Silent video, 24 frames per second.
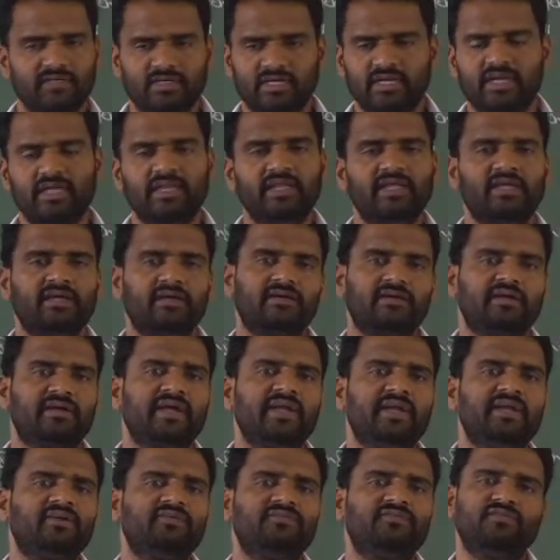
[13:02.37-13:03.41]
any
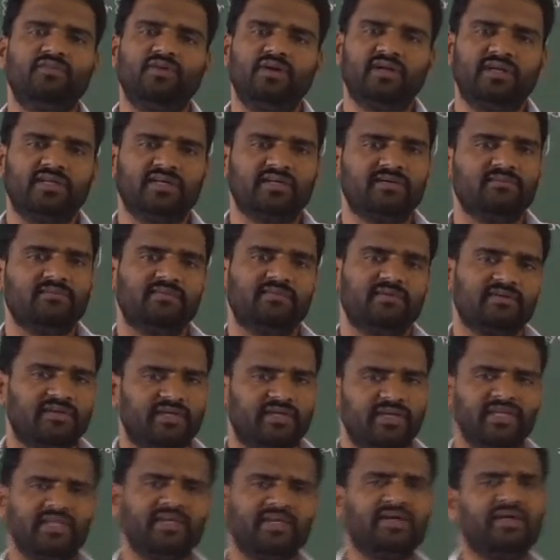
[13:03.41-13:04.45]
kind of water,
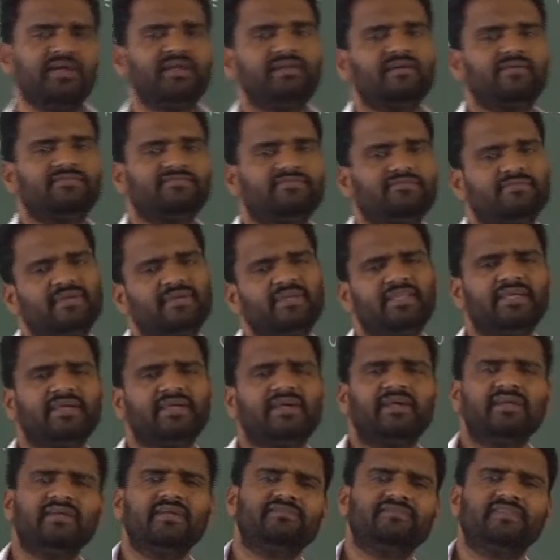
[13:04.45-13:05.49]
any kind
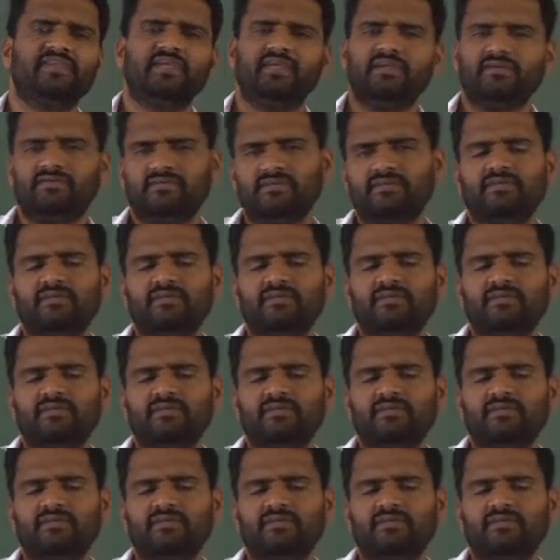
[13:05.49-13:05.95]
of thing,